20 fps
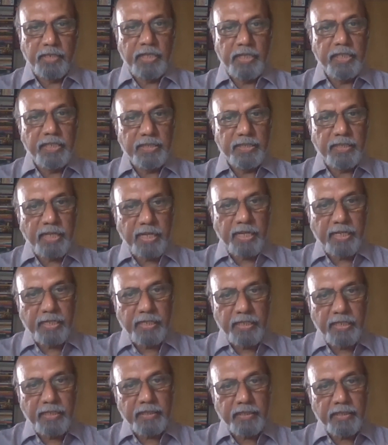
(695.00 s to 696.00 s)
and it is
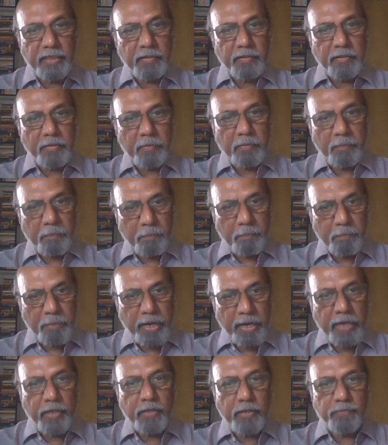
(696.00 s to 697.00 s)
likely that
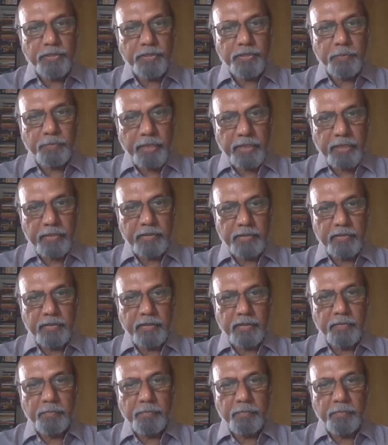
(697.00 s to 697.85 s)
Bank of Japan